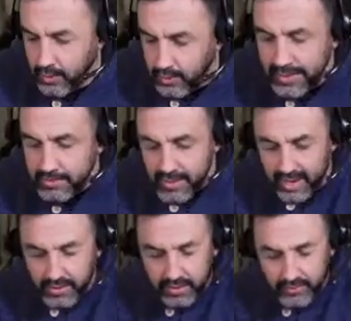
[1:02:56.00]
really
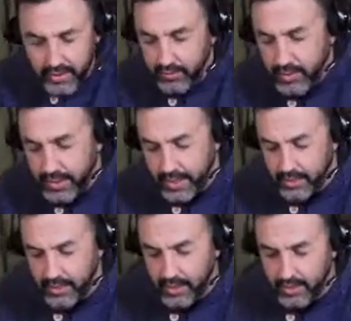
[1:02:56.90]
matter when we are
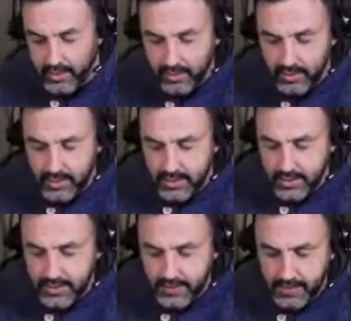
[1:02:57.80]
talking about this.